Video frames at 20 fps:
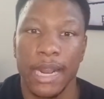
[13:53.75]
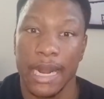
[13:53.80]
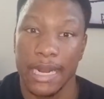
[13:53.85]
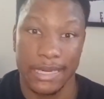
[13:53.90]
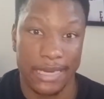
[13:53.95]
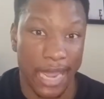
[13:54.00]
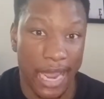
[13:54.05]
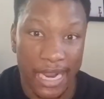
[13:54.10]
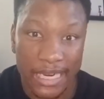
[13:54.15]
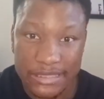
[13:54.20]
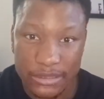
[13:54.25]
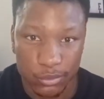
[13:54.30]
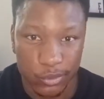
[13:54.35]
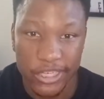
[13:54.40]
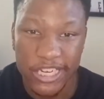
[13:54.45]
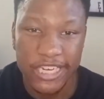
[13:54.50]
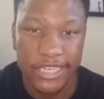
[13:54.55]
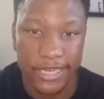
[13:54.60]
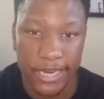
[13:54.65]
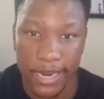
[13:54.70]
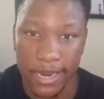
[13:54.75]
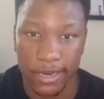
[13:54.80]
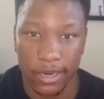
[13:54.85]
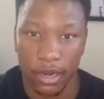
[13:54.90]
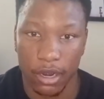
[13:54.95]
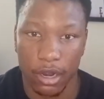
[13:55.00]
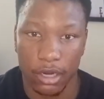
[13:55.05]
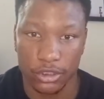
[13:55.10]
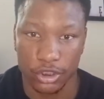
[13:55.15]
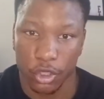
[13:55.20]
Nas Reed can't
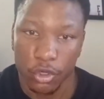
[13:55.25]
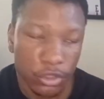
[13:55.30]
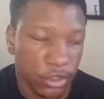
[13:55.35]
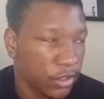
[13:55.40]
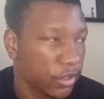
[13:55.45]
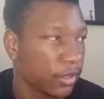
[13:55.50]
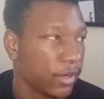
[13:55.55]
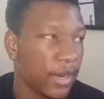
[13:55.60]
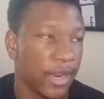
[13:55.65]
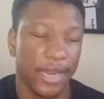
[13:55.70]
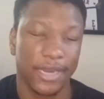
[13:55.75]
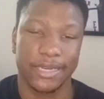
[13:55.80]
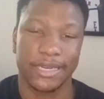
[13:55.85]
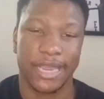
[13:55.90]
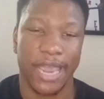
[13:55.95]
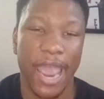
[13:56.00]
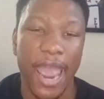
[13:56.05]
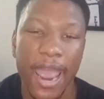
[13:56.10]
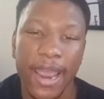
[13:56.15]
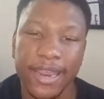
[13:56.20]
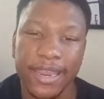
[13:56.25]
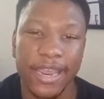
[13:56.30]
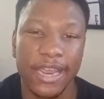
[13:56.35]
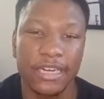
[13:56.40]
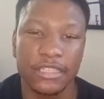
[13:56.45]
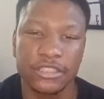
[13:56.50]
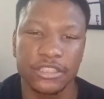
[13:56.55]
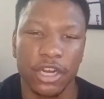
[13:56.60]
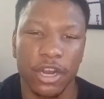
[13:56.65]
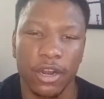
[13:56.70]
guard Joker. Cat
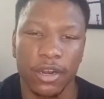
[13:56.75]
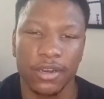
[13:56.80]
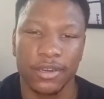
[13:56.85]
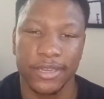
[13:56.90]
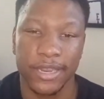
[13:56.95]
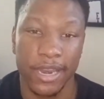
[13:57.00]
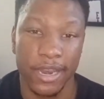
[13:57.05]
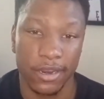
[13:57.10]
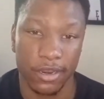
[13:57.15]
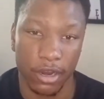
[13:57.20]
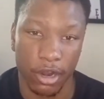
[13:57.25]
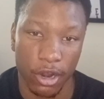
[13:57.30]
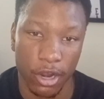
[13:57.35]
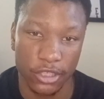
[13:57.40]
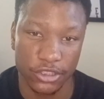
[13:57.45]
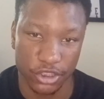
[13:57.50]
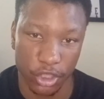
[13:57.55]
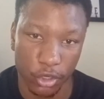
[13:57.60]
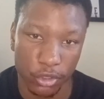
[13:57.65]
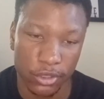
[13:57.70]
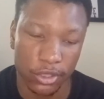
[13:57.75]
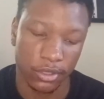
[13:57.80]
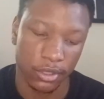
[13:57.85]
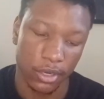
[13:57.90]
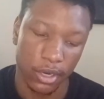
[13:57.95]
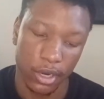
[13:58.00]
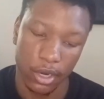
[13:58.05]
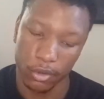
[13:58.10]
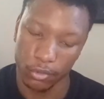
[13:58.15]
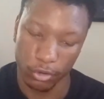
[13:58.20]
can't guard Joker.
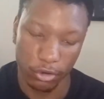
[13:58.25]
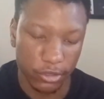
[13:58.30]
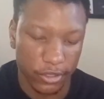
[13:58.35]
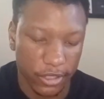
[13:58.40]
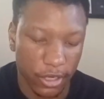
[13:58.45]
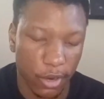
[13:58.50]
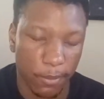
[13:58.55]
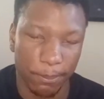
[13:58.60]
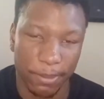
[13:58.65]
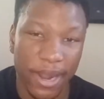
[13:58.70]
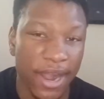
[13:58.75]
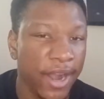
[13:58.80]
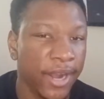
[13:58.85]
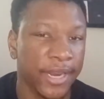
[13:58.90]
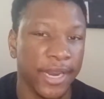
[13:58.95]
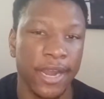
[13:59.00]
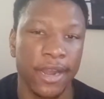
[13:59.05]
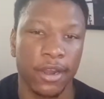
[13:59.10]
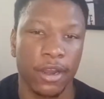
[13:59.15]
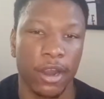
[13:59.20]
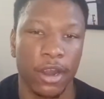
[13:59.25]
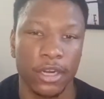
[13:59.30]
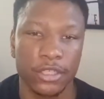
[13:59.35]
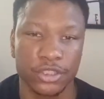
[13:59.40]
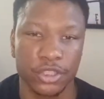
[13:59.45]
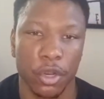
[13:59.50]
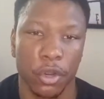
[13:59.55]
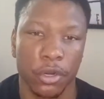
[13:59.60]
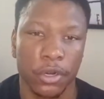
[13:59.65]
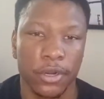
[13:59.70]
Rudy Gobert can't guard
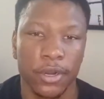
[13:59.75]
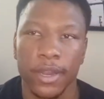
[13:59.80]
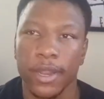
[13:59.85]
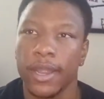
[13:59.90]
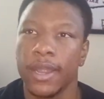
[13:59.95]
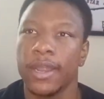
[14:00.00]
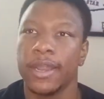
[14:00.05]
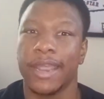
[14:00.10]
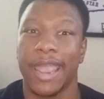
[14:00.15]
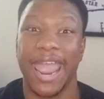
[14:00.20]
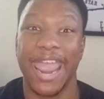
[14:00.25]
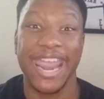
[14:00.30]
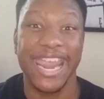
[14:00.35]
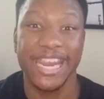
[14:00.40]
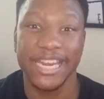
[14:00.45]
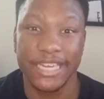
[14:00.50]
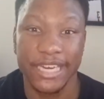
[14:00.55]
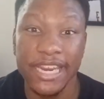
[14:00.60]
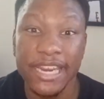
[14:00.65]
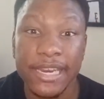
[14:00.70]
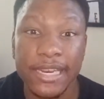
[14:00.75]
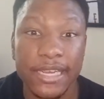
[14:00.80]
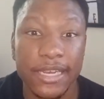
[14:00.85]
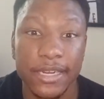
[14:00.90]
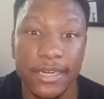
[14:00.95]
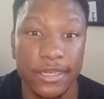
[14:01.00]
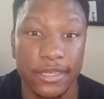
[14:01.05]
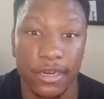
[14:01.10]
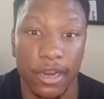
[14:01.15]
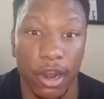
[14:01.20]
Joker. AD
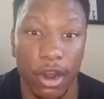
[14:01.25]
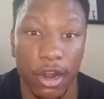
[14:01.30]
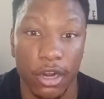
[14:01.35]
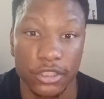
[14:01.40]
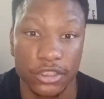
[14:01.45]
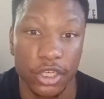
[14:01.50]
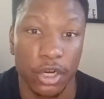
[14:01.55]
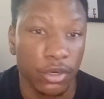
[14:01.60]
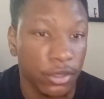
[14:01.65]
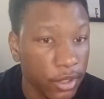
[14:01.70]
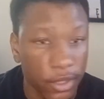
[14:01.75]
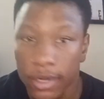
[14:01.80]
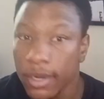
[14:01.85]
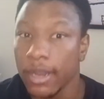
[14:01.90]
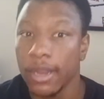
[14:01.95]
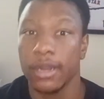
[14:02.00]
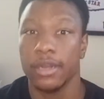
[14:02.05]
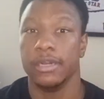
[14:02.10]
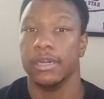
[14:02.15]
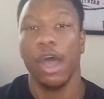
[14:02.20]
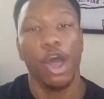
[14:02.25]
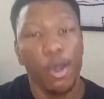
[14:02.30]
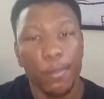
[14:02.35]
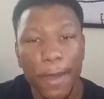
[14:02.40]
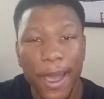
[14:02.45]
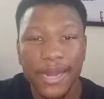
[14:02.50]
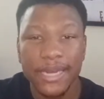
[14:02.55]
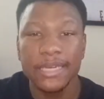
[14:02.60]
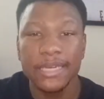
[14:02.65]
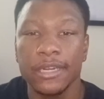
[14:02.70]
couldn't guard Joker.
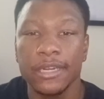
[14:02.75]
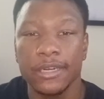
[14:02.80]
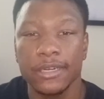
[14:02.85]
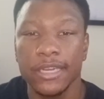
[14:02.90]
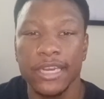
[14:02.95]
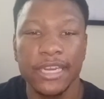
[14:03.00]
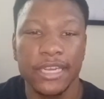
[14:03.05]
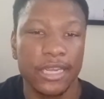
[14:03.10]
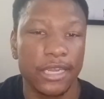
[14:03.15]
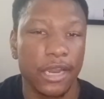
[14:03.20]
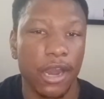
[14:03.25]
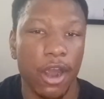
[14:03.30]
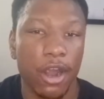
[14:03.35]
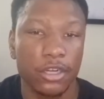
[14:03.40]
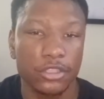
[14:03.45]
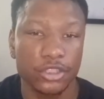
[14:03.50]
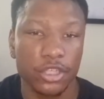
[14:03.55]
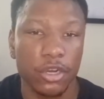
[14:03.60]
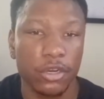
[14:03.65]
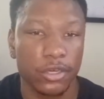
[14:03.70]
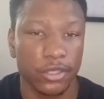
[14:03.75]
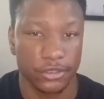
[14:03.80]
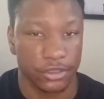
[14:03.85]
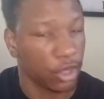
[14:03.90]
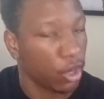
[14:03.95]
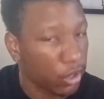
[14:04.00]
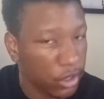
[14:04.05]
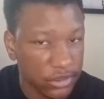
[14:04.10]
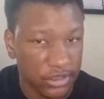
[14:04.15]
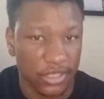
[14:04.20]
Nobody league can guard Joker.
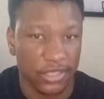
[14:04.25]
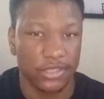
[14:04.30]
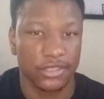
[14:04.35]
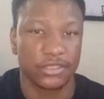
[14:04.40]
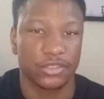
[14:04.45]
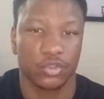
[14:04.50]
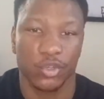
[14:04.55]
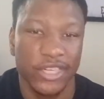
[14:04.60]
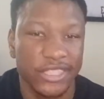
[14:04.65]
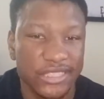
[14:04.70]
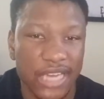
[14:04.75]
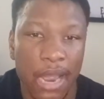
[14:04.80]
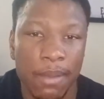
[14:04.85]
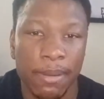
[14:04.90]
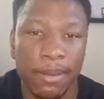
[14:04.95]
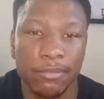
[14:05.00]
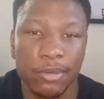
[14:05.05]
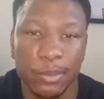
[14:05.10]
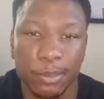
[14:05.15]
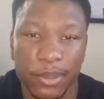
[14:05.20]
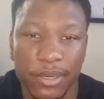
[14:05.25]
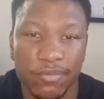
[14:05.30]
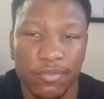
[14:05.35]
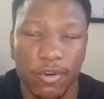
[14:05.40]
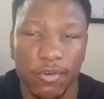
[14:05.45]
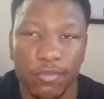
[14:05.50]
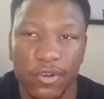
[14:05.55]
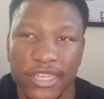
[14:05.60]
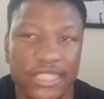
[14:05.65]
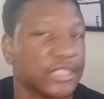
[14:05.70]
Joker's a 3-time MVP for
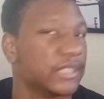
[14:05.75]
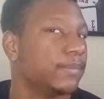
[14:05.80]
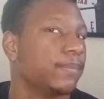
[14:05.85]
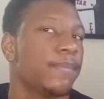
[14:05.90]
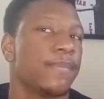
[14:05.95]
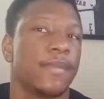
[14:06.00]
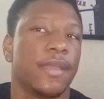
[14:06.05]
a reason.